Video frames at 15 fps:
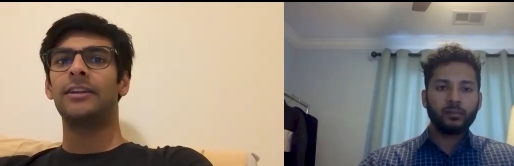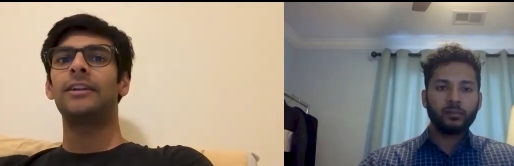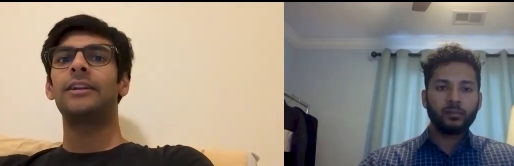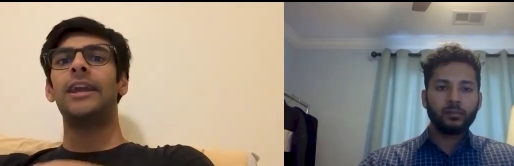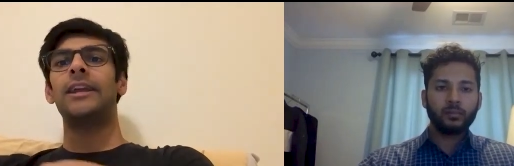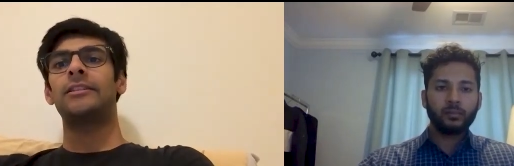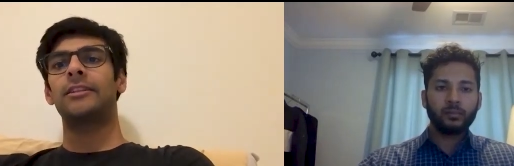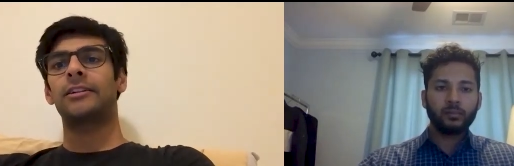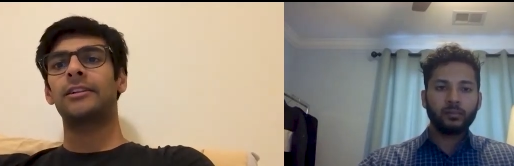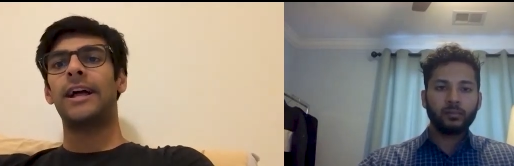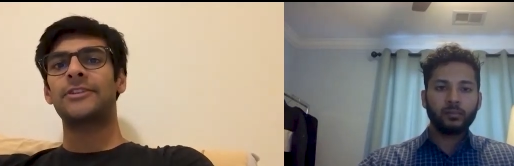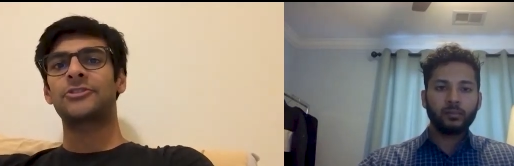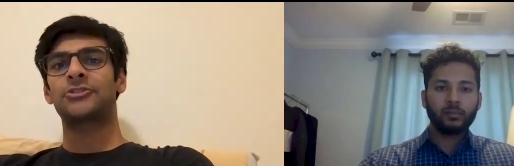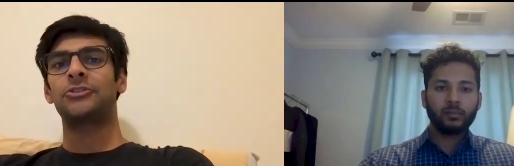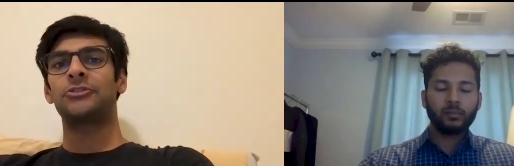Speaker 1: in the
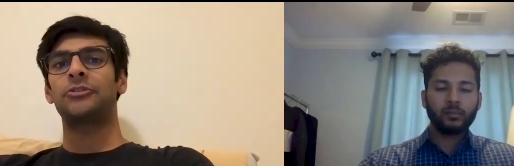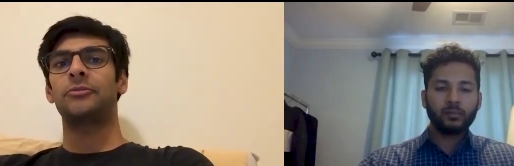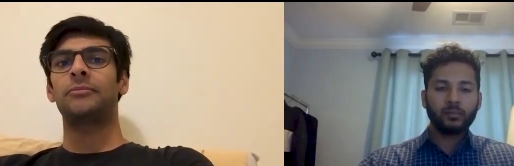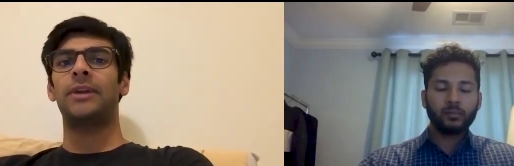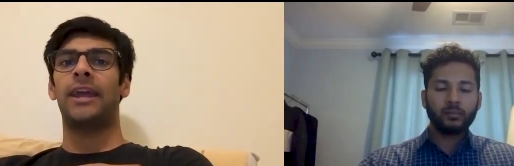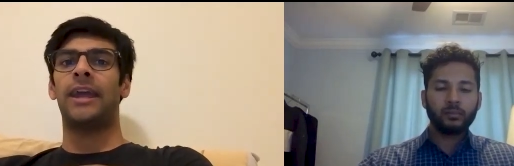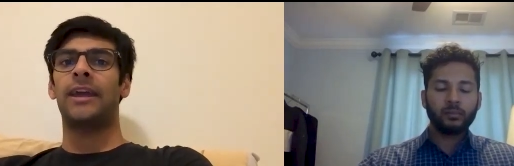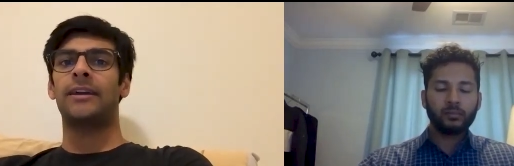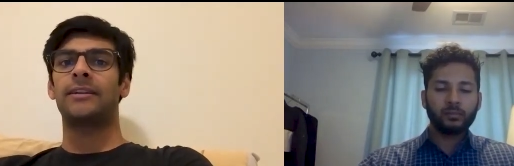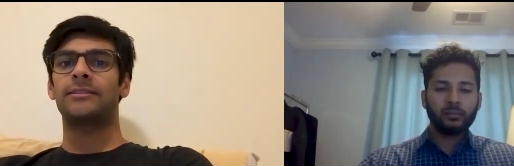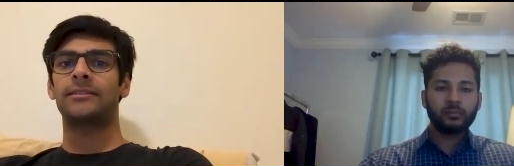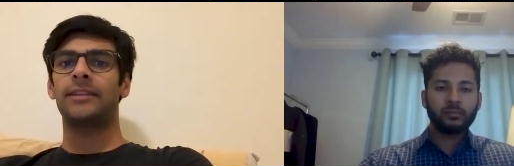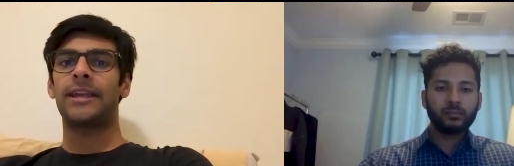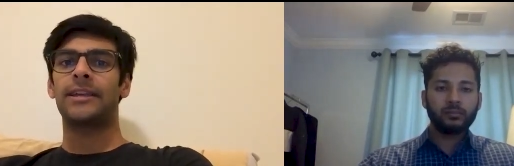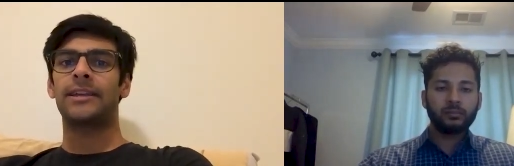classroom
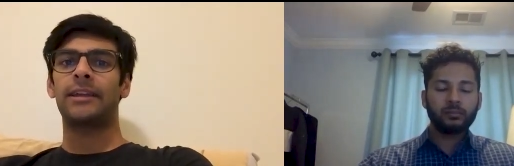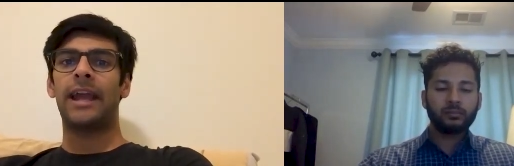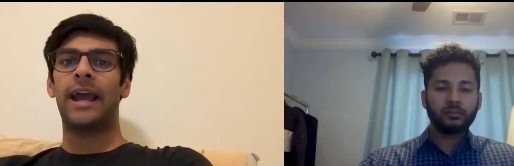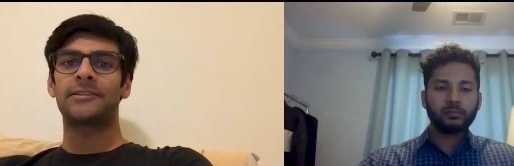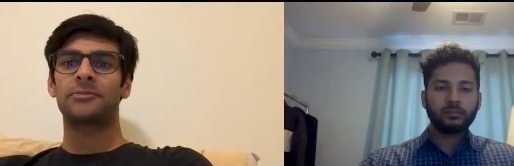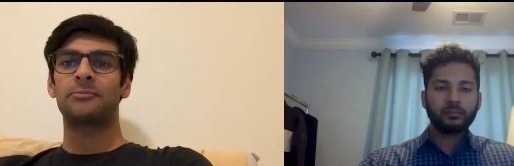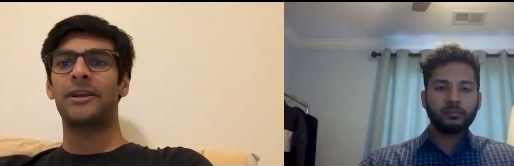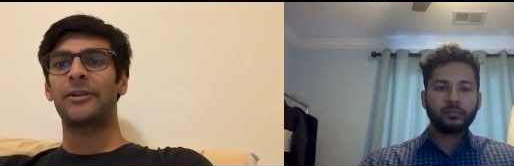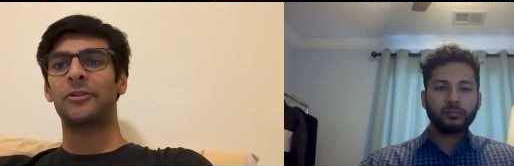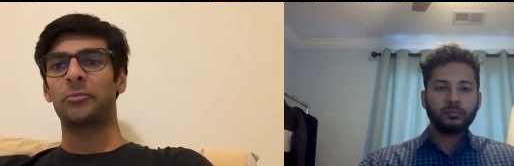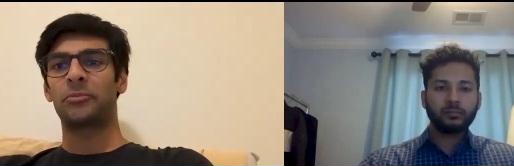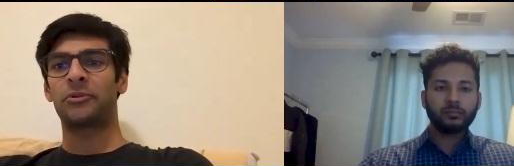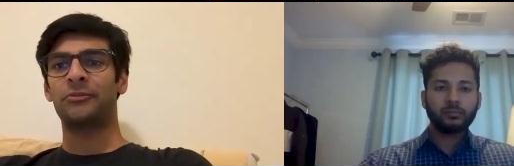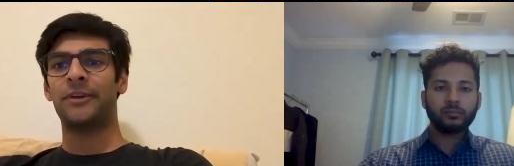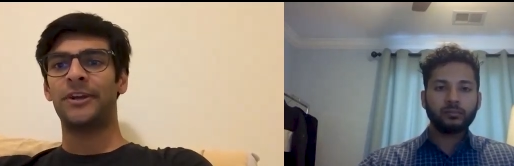and like as a
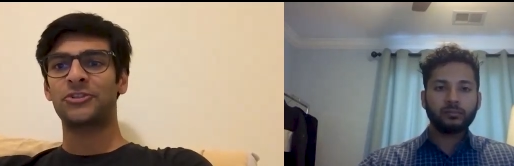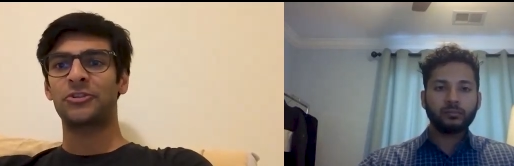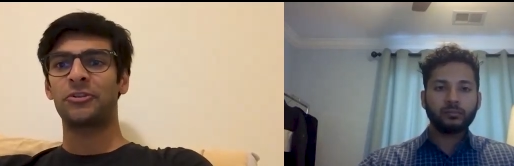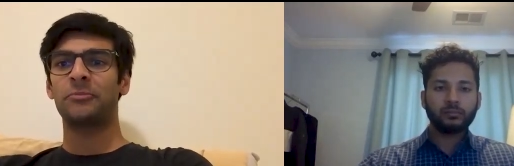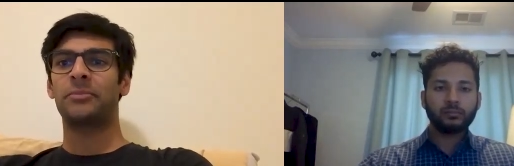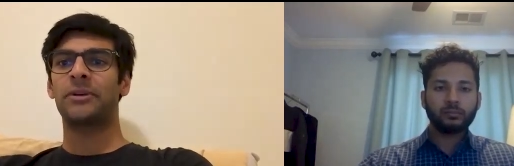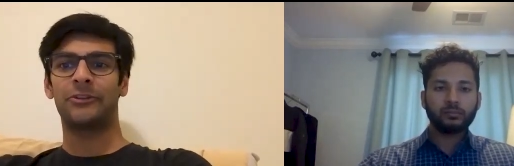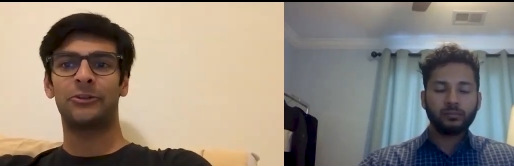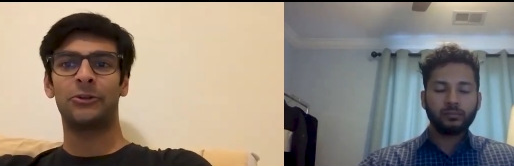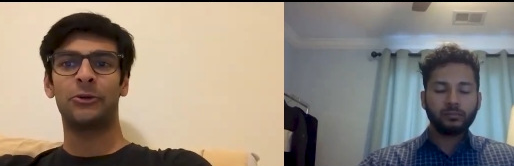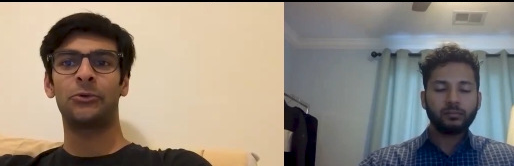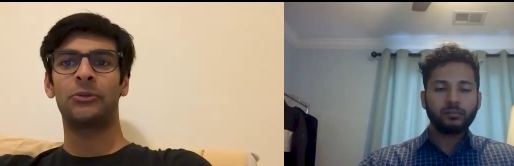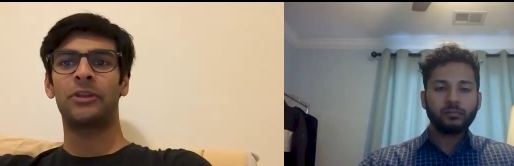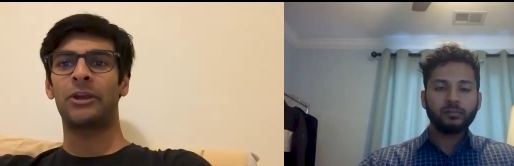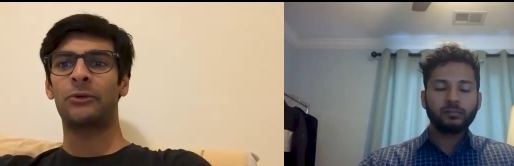medical professional, but
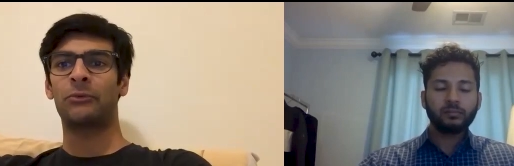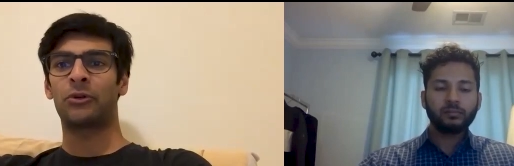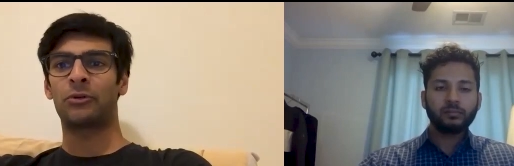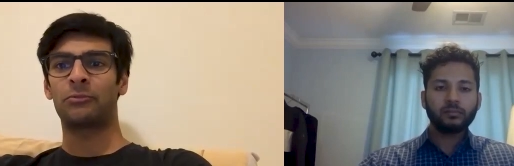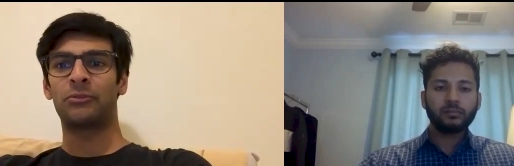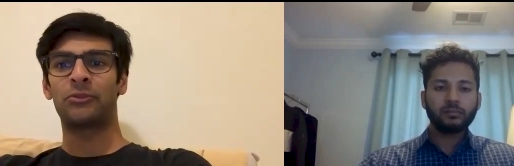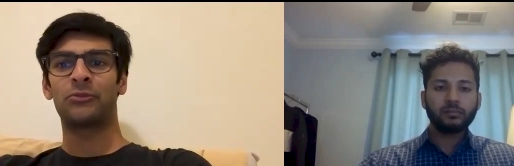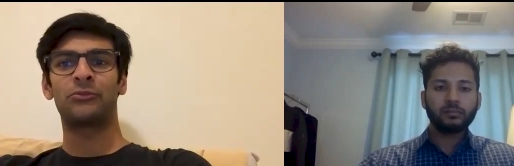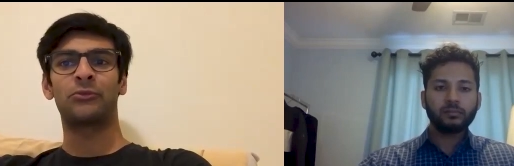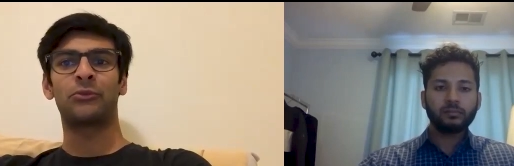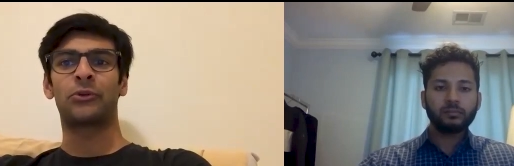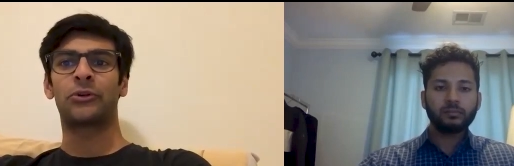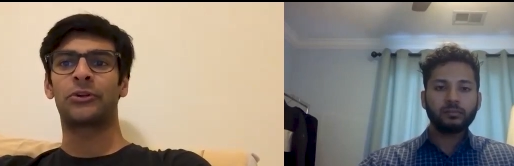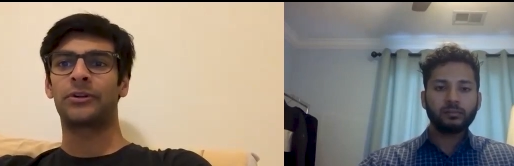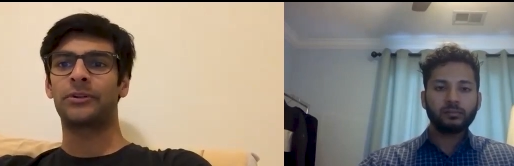like their personality
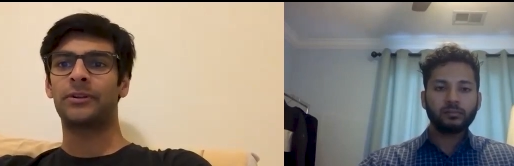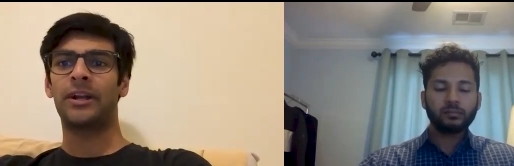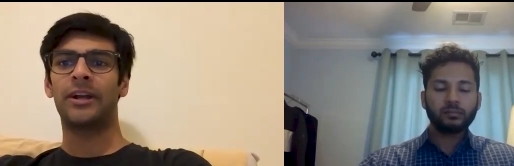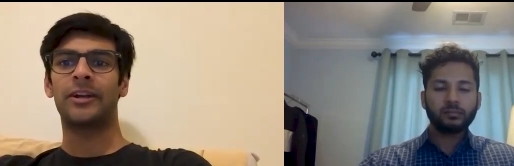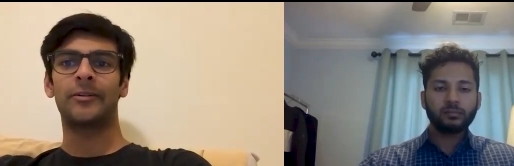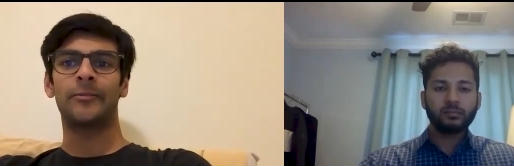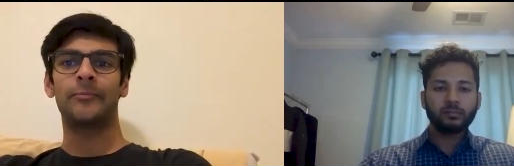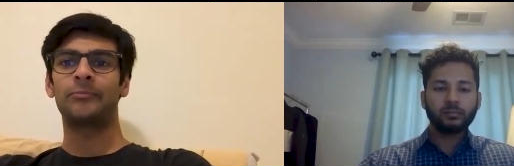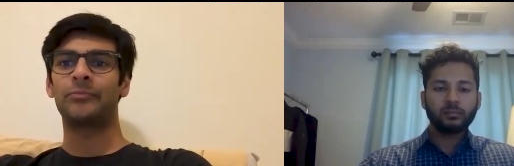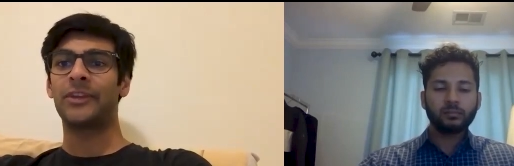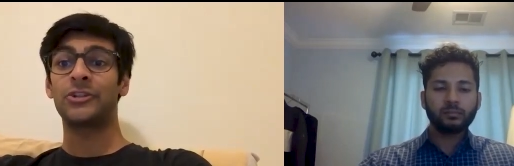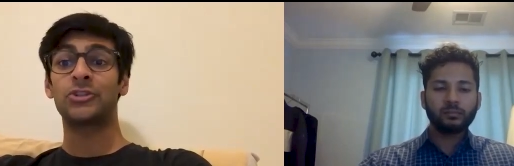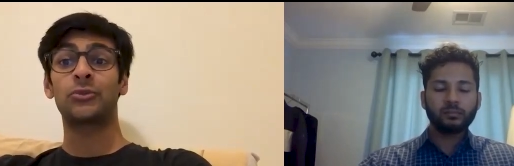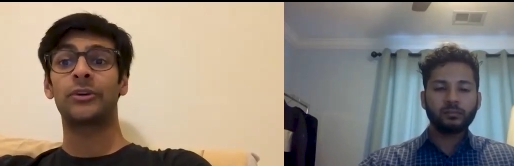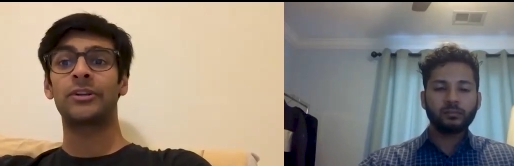outside of it and who they were
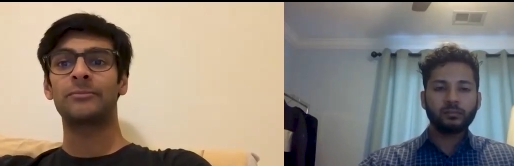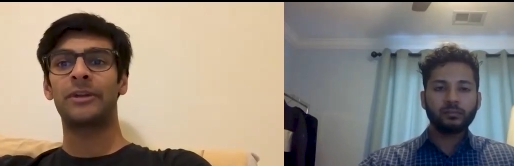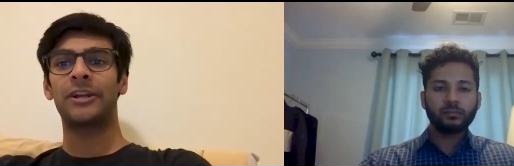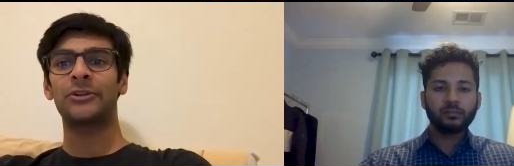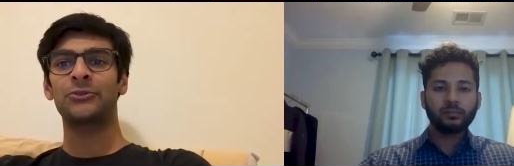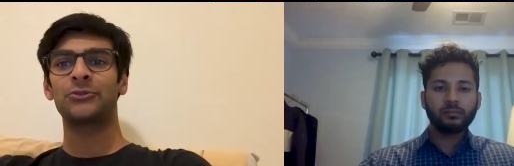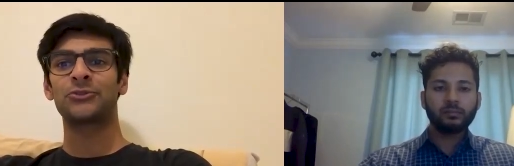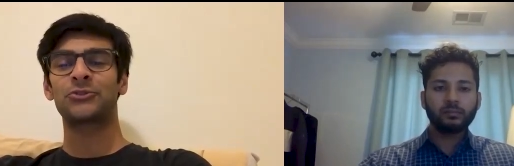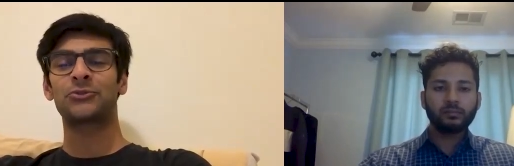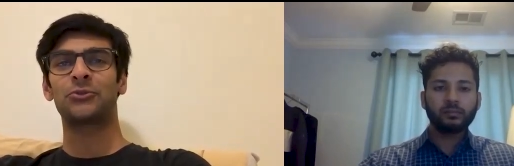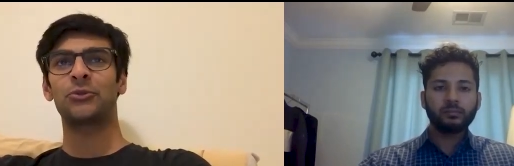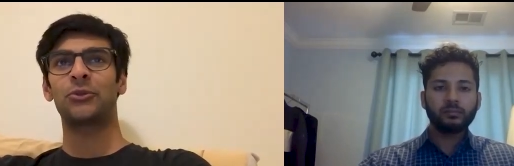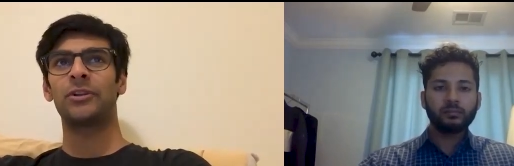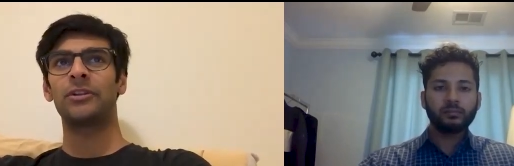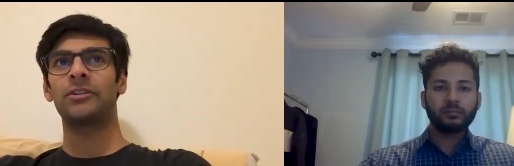before um, they
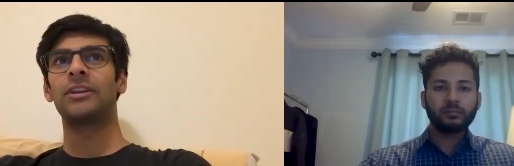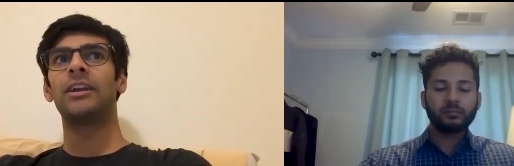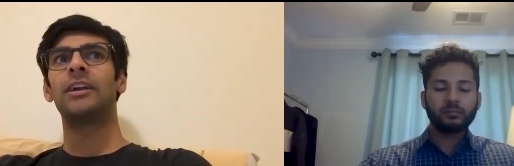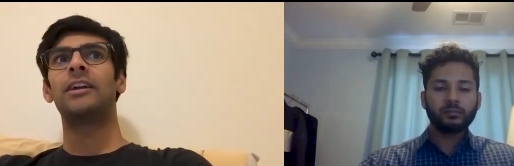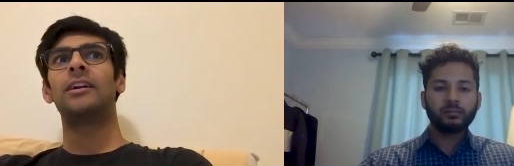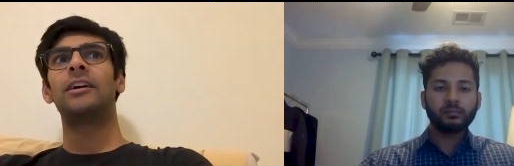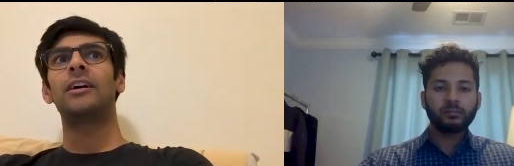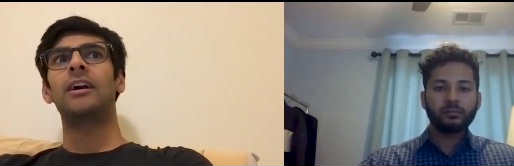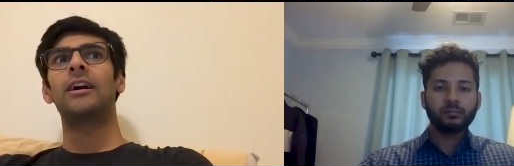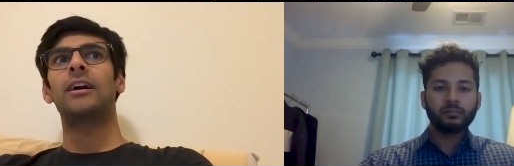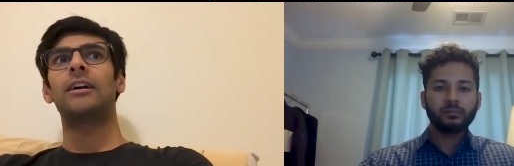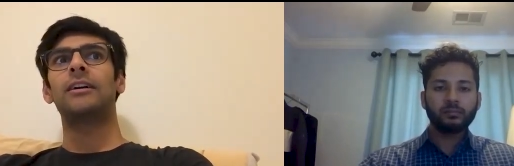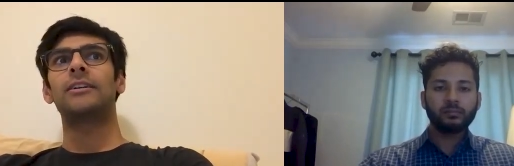joined medical school.